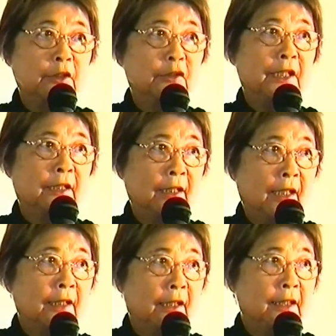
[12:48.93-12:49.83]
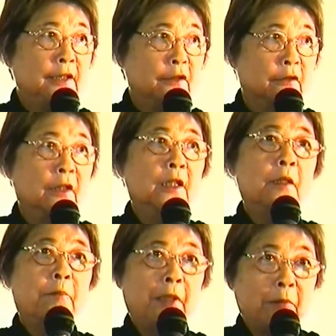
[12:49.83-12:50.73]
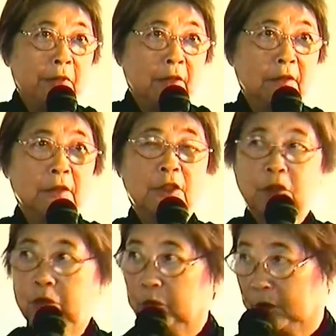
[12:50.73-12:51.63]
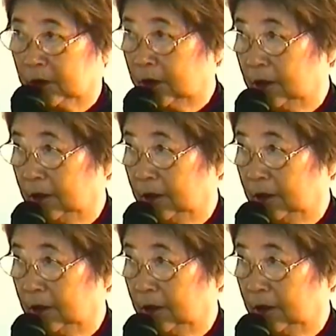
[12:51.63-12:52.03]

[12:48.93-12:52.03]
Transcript: you cannot get into public schools